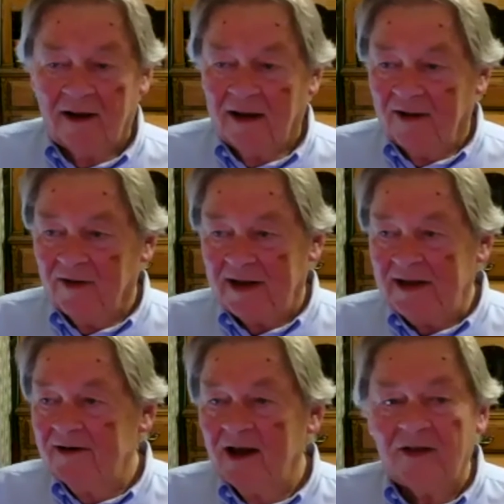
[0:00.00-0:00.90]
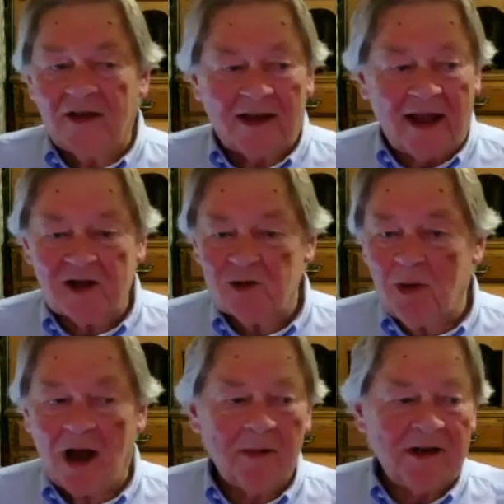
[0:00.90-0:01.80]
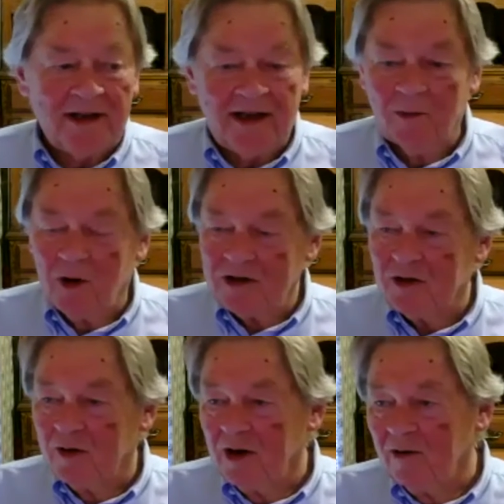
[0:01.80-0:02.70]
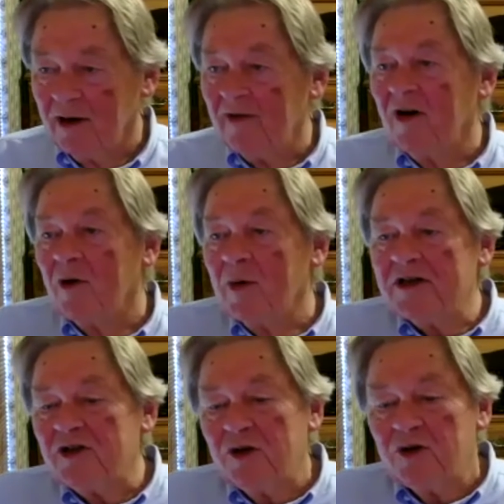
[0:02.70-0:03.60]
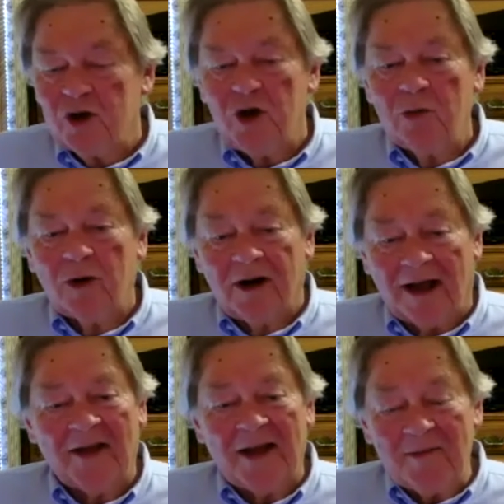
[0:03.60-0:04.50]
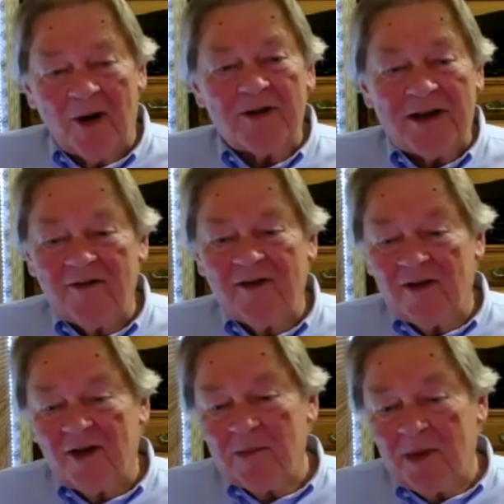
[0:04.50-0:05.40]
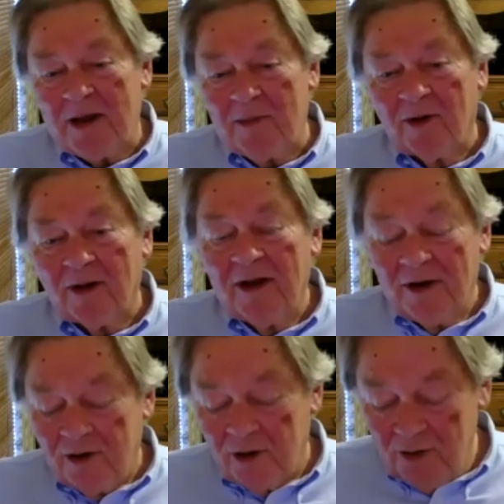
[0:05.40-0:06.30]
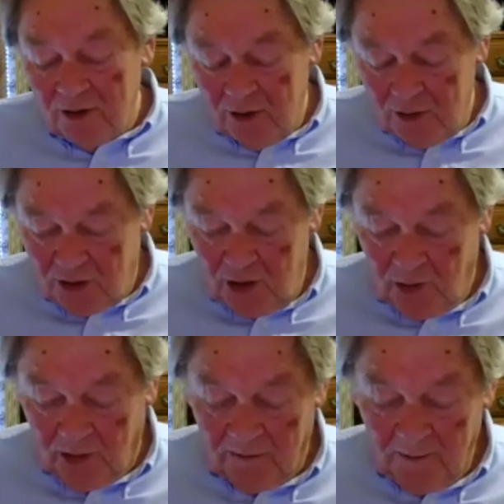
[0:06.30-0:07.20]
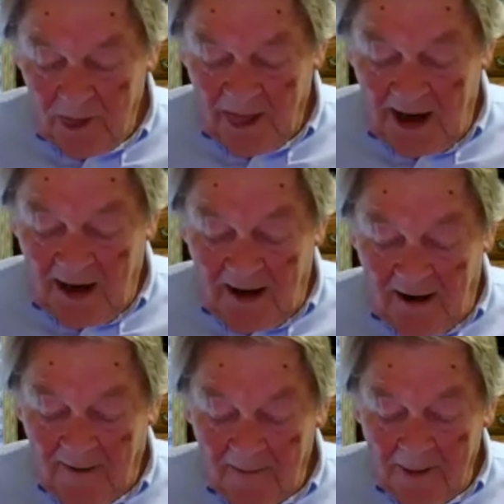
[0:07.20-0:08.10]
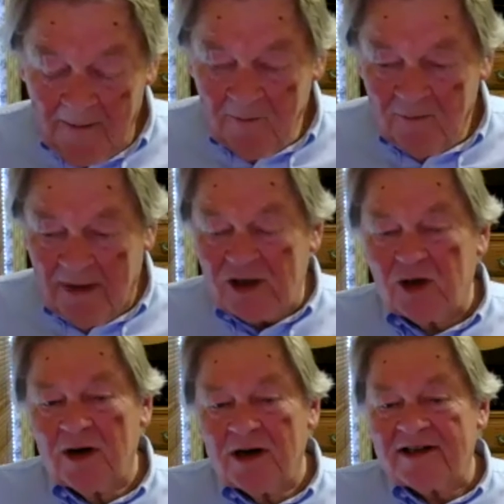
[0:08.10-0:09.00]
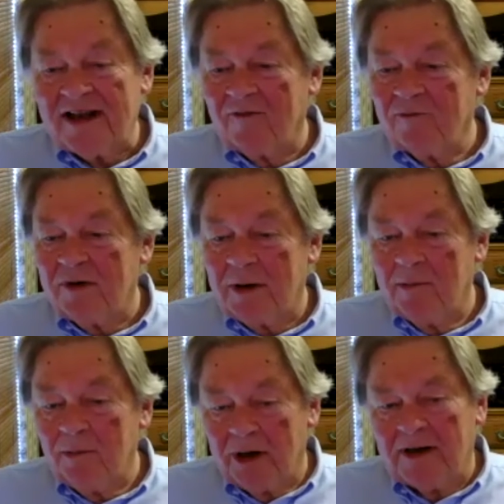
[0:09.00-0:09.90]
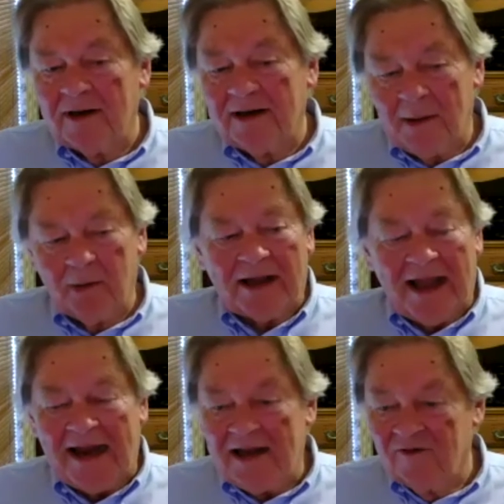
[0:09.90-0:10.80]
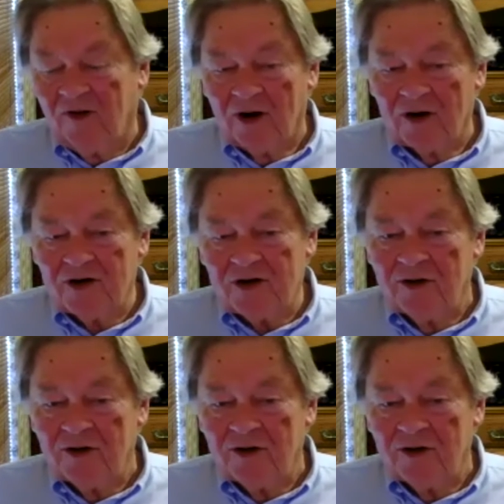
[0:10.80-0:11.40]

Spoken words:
But I need nothing. How's mom and them? What's going on? I've always used humor. I think most FFA people do use humor. Make sure it's self-deprecating first.